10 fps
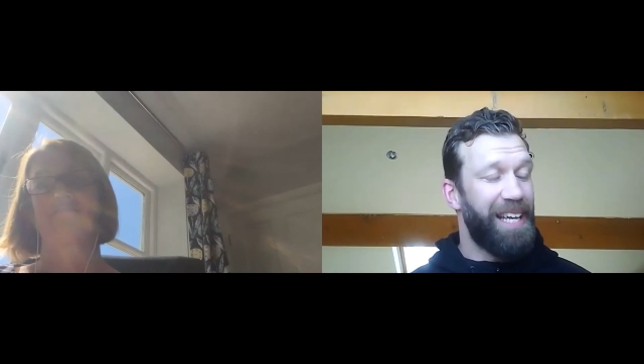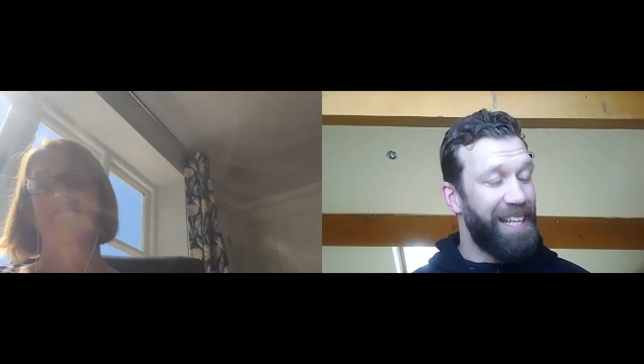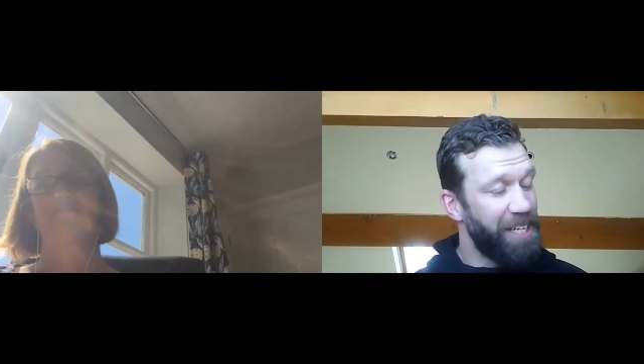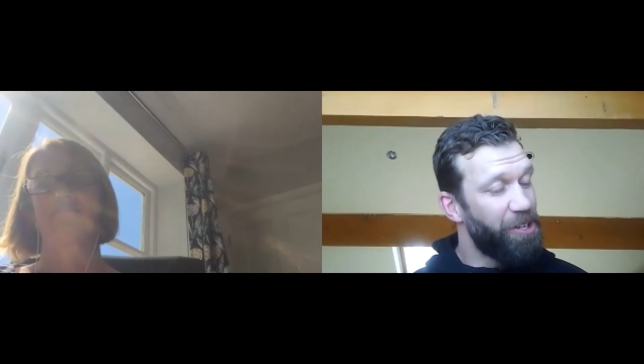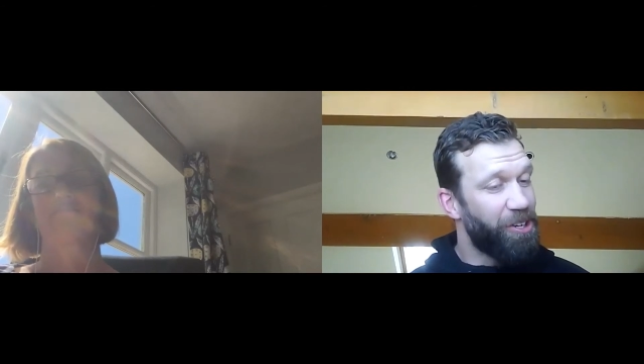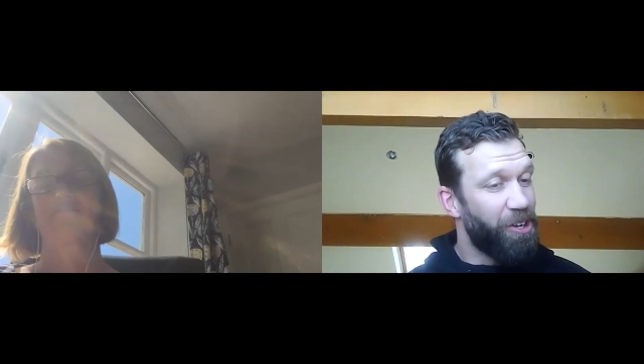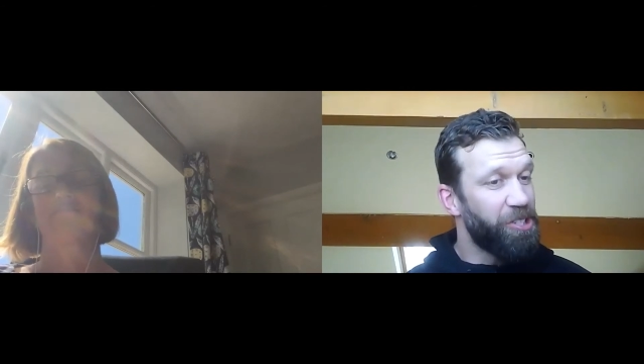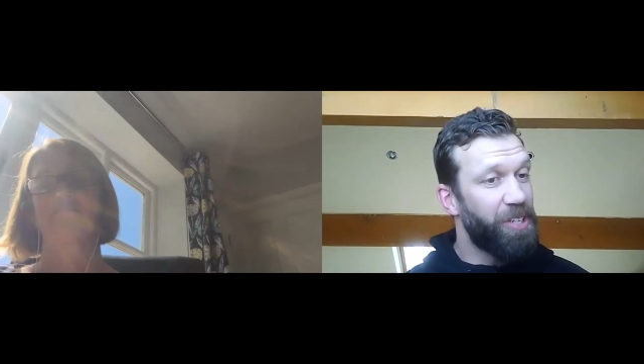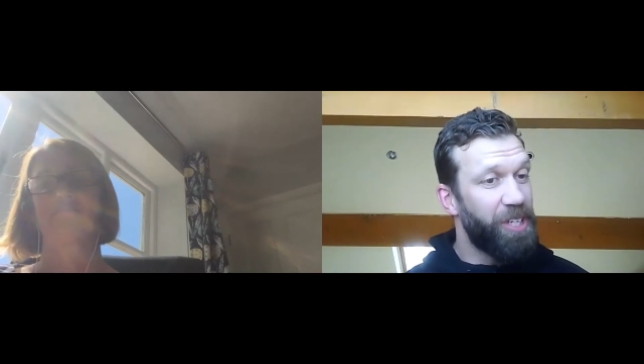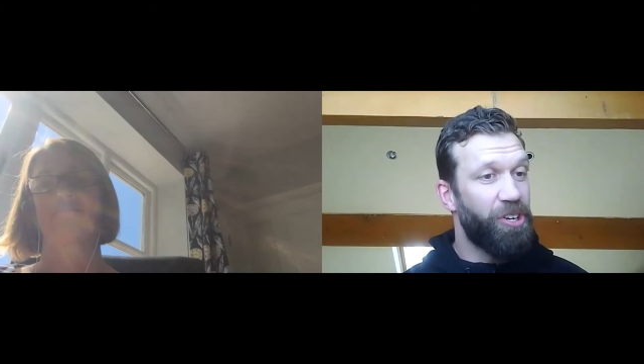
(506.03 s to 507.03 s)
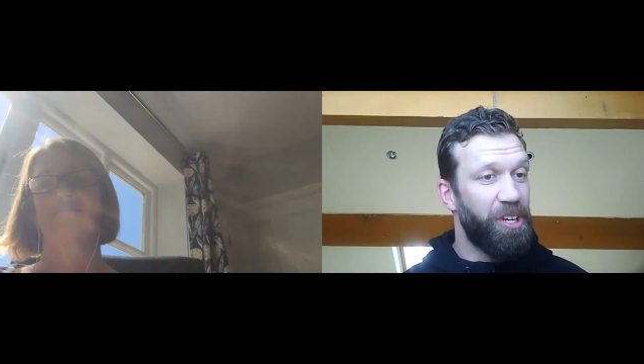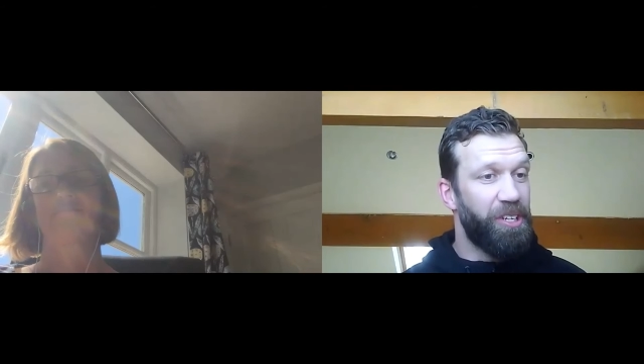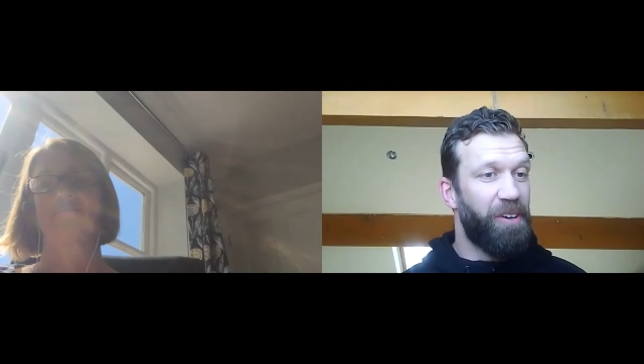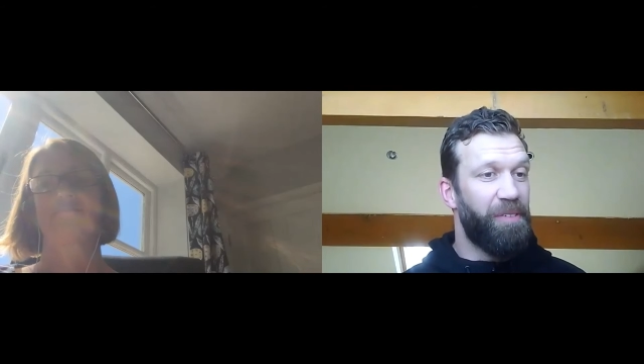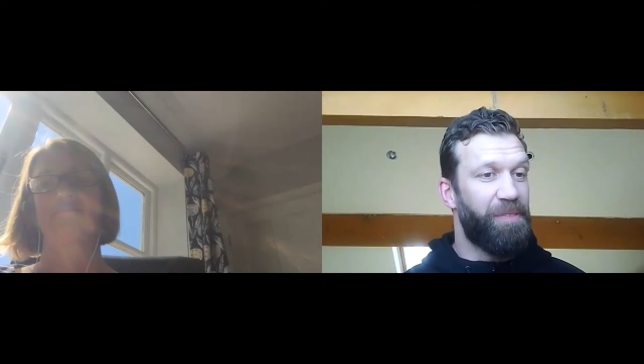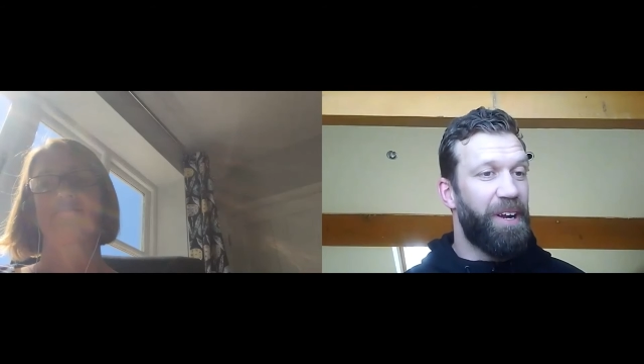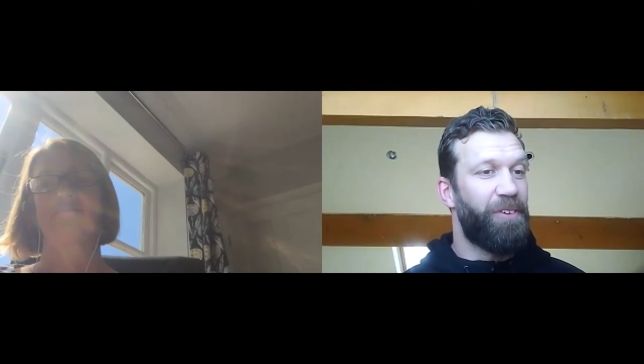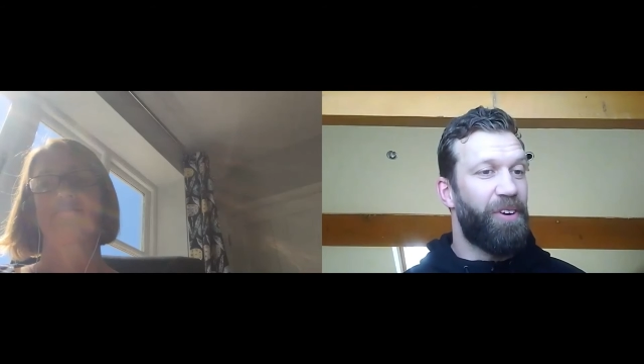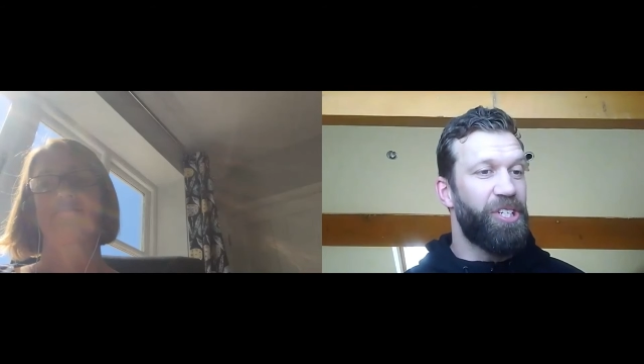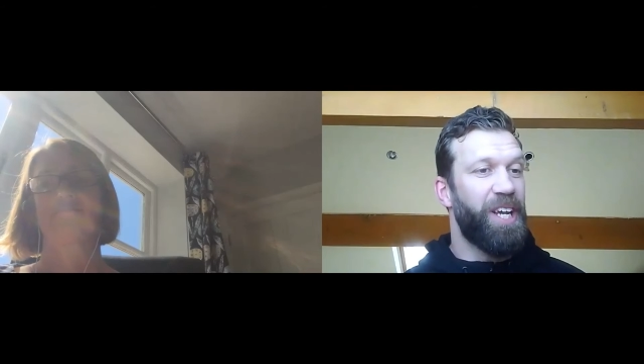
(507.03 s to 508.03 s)
And then you can also enjoy, you know, Ferrero
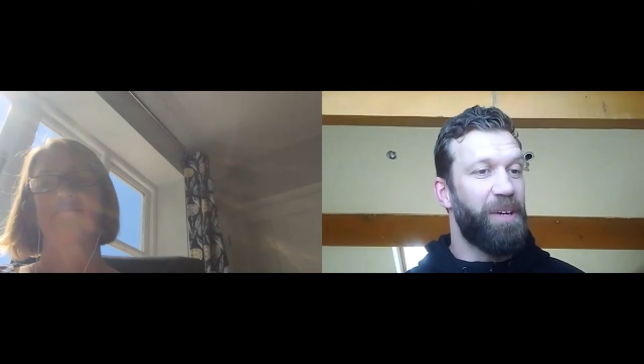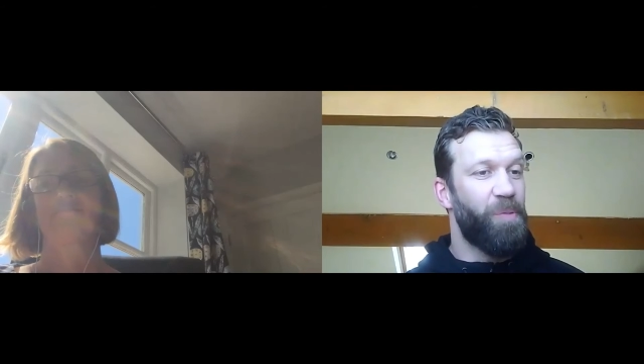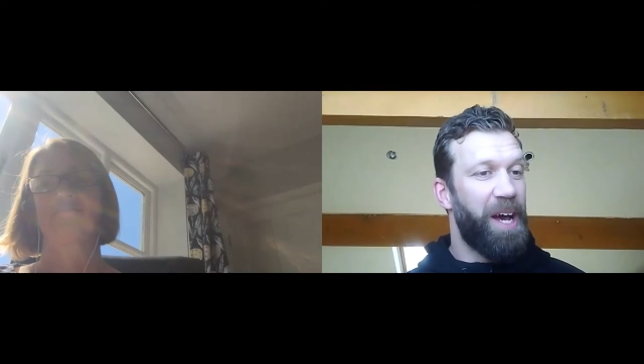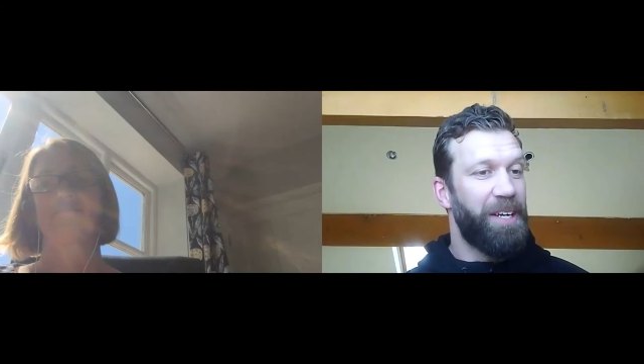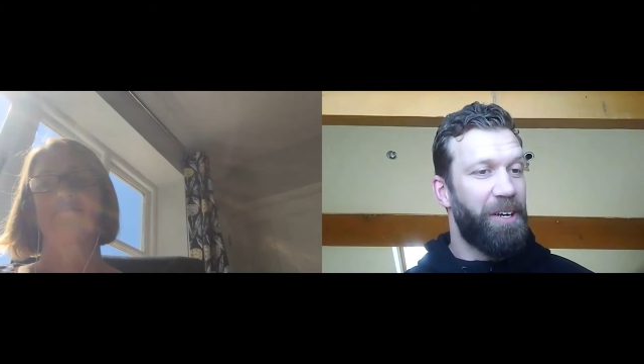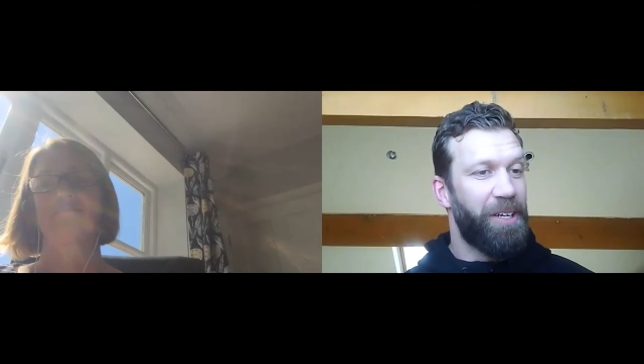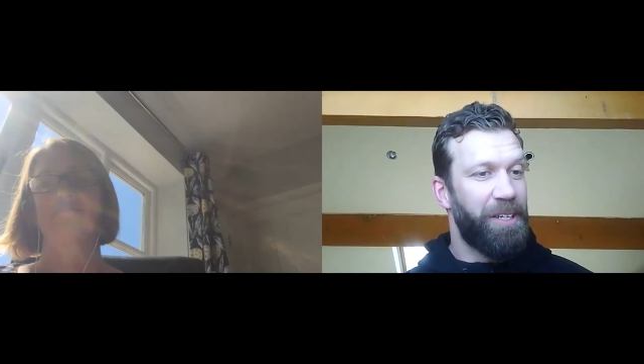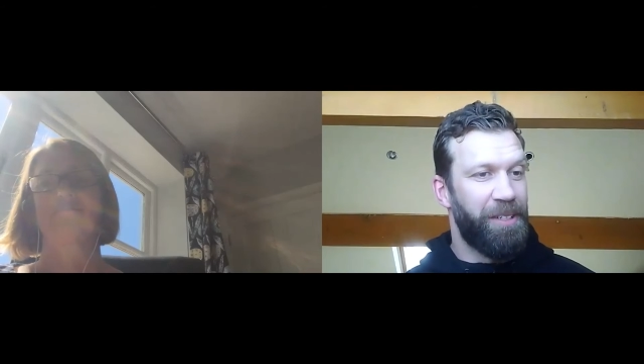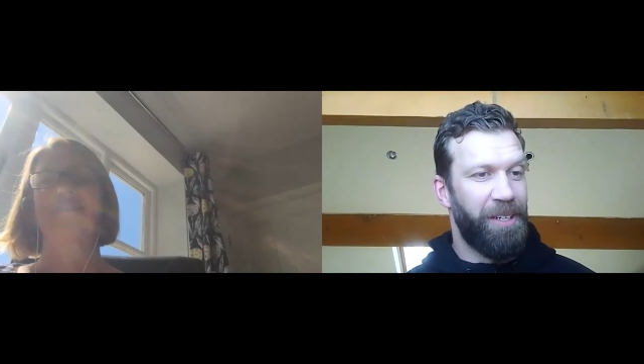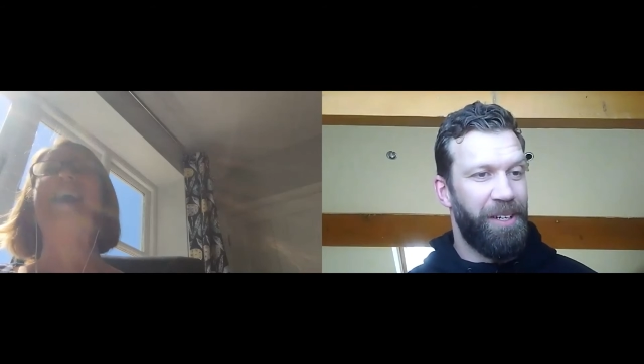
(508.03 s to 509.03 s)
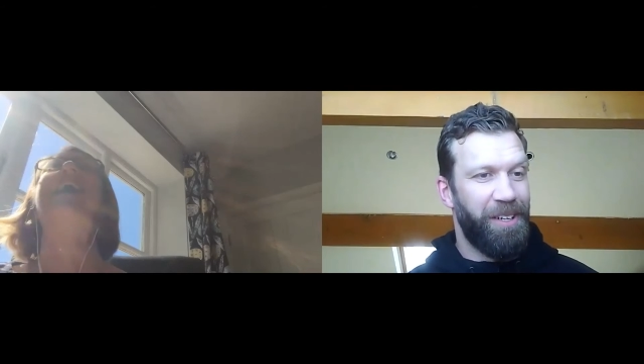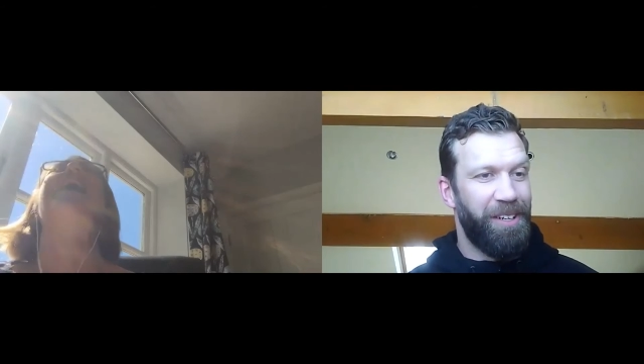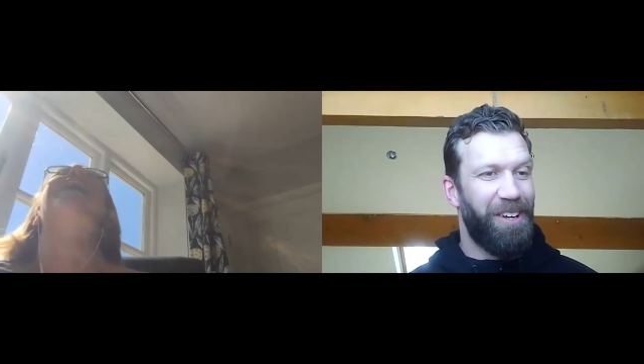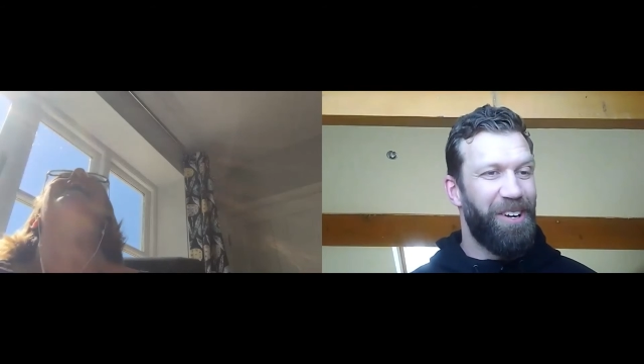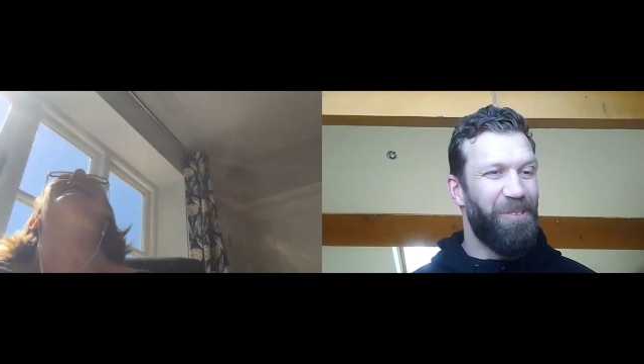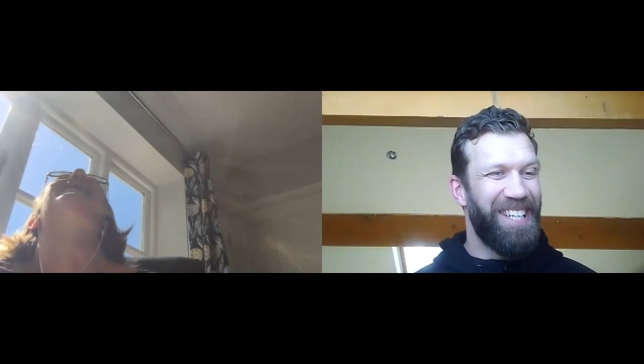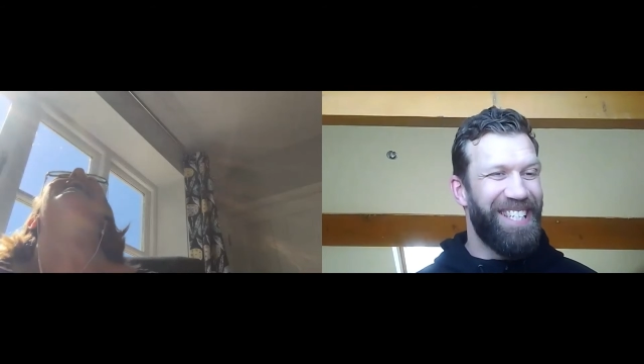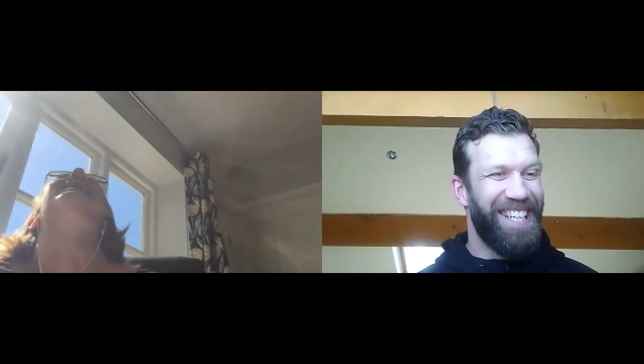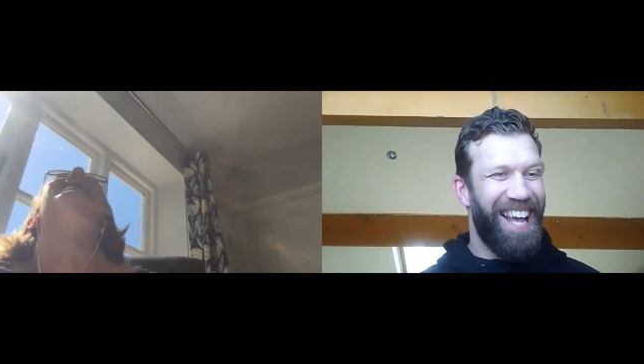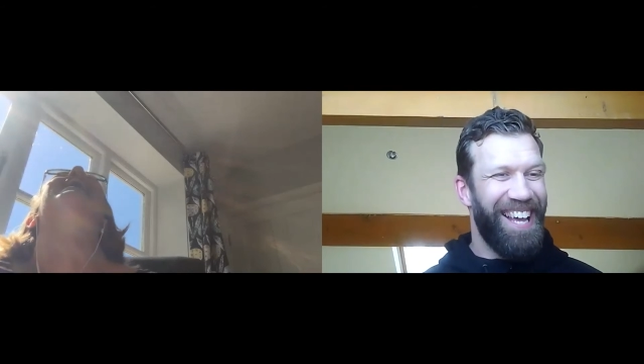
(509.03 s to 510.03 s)
Rocher and wine on a Wednesday
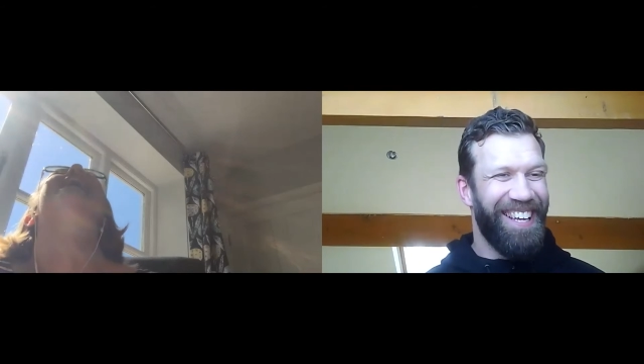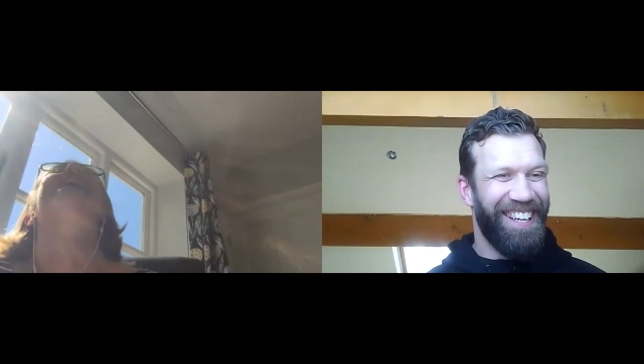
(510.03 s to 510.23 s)
night.